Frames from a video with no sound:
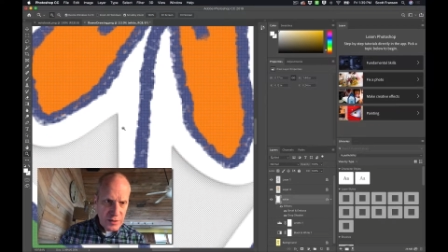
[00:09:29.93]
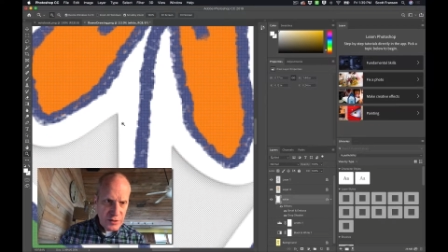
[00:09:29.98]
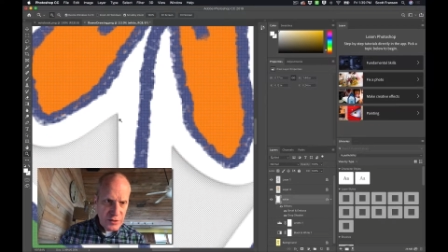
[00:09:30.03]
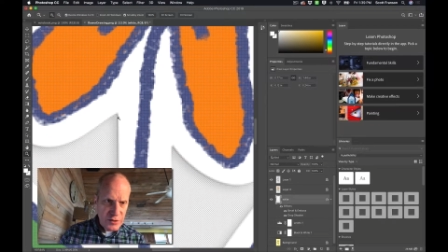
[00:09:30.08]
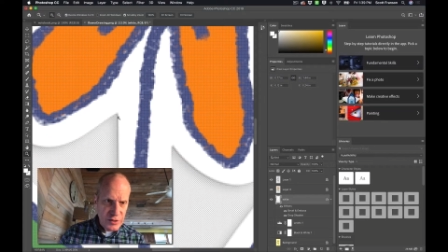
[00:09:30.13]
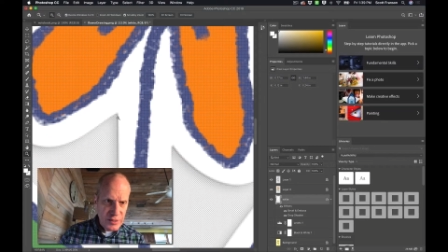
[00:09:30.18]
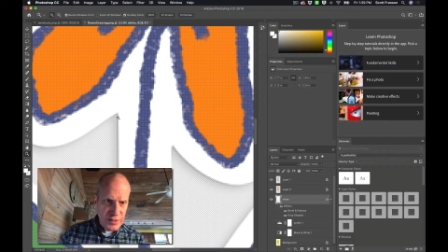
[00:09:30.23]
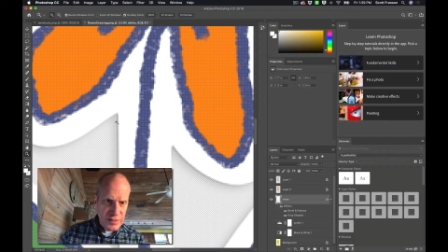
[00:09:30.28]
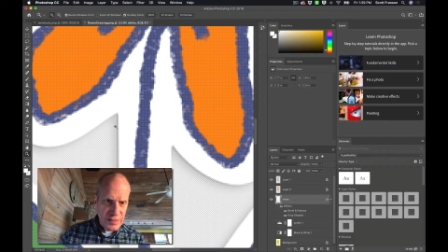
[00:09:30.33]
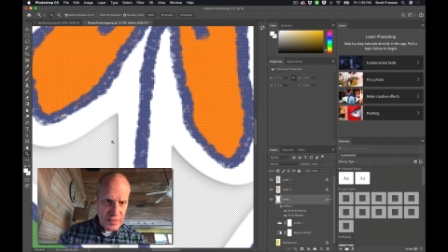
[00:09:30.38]

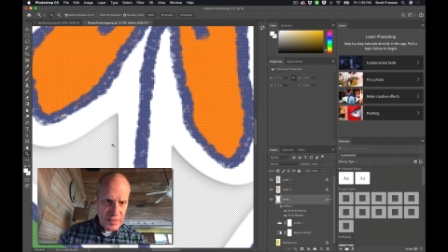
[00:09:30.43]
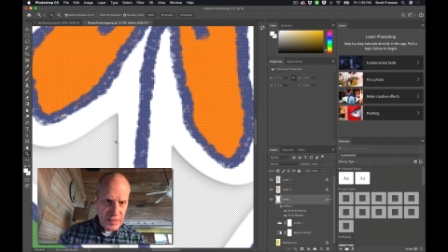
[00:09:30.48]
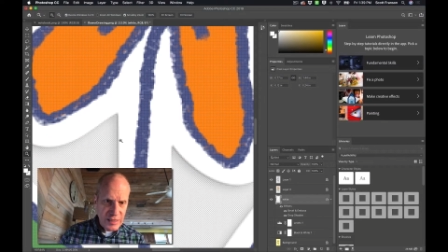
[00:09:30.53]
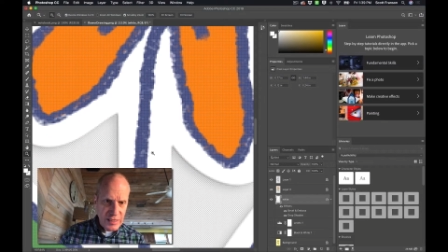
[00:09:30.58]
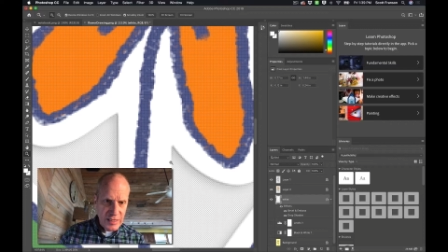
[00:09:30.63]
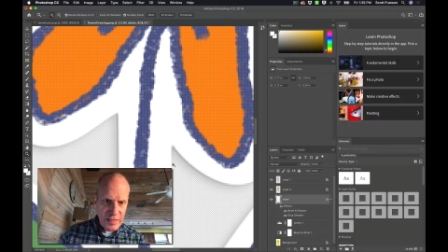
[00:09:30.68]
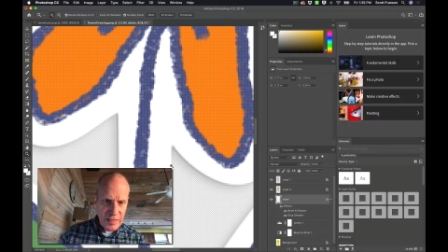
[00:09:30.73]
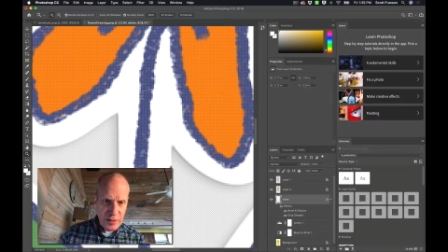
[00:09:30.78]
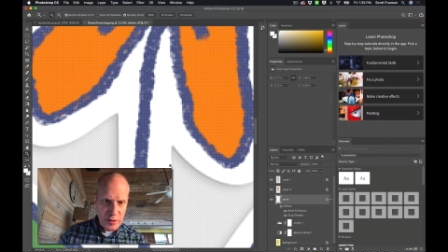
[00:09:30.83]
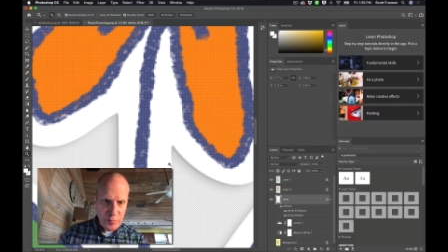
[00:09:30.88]
Just a
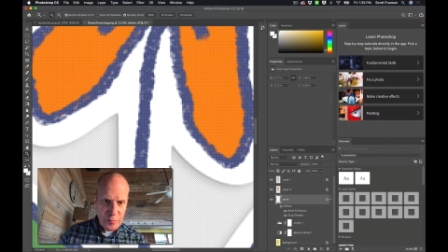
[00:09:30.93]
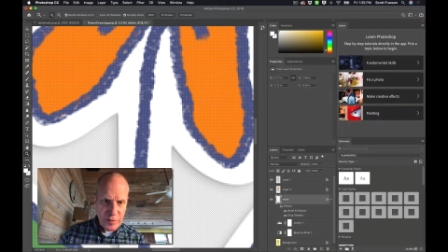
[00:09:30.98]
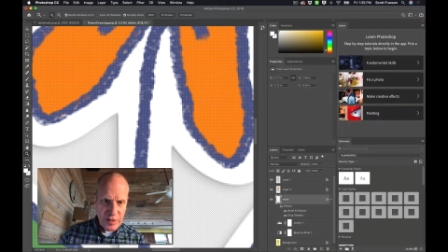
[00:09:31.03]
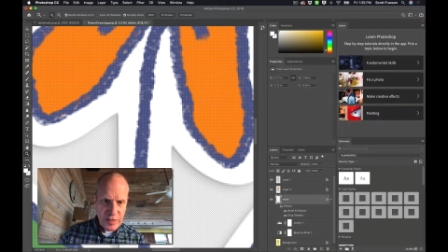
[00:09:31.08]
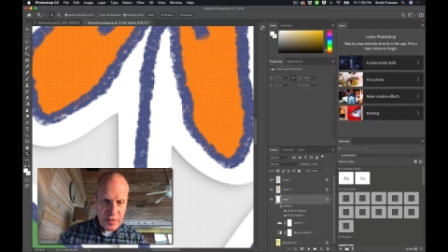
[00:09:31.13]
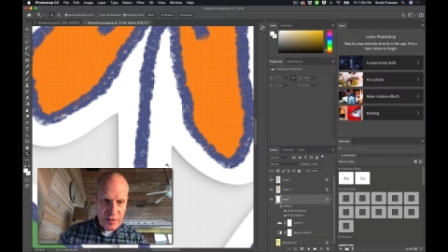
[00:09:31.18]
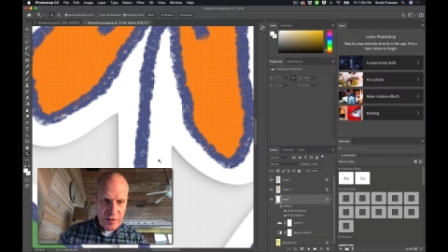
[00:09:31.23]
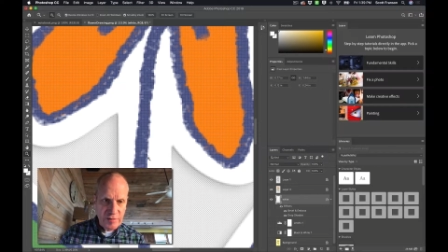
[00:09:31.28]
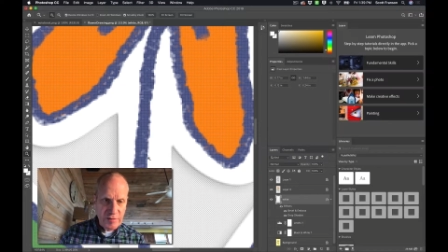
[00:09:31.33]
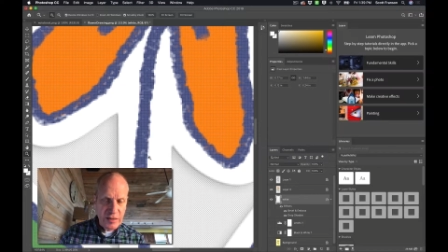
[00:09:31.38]
little
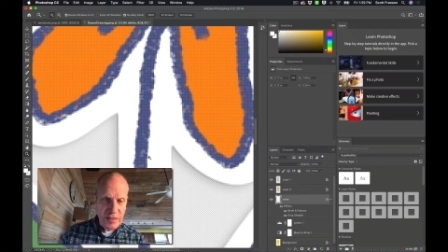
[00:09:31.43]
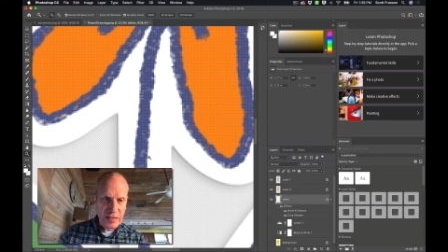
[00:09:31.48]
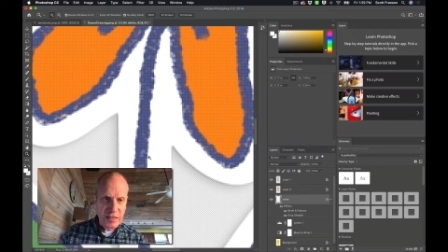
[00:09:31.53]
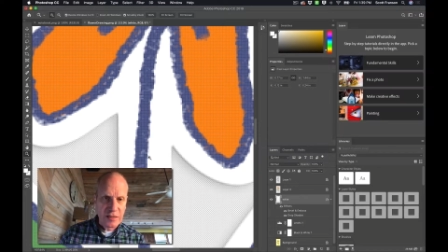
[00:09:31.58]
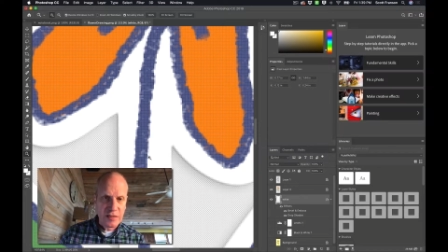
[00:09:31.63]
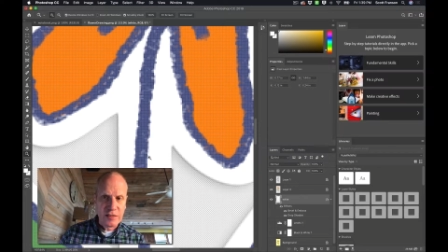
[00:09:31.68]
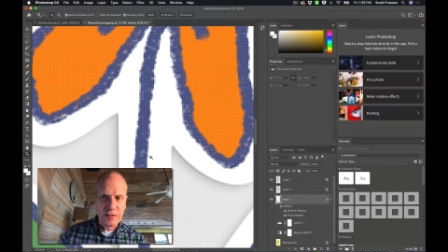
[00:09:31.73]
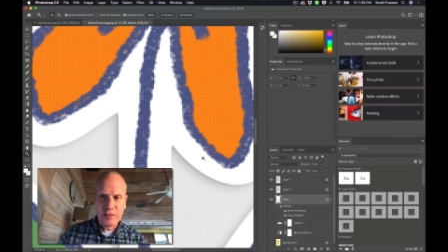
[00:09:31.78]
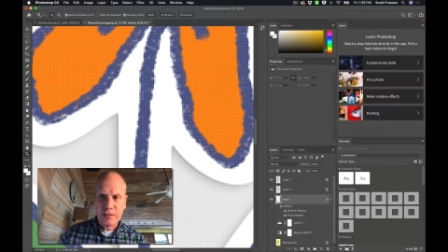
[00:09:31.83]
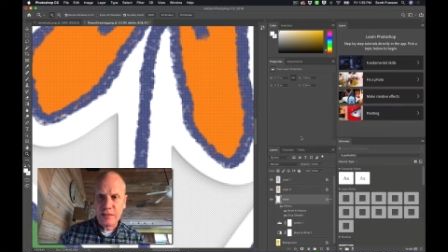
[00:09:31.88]
bit of
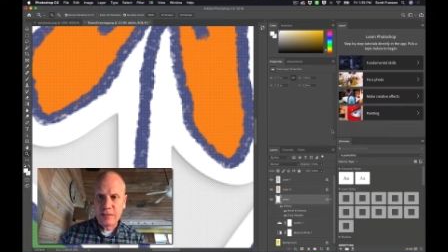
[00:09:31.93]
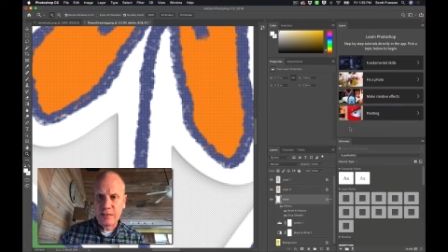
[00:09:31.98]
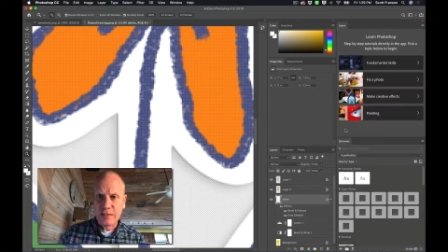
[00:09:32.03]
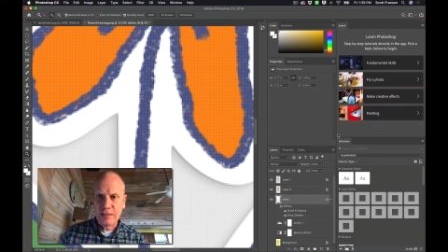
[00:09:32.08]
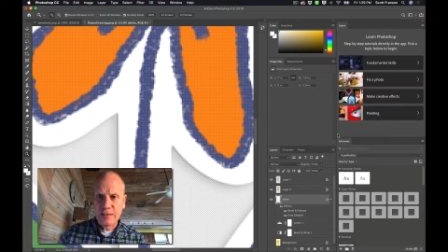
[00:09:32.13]
thickness to the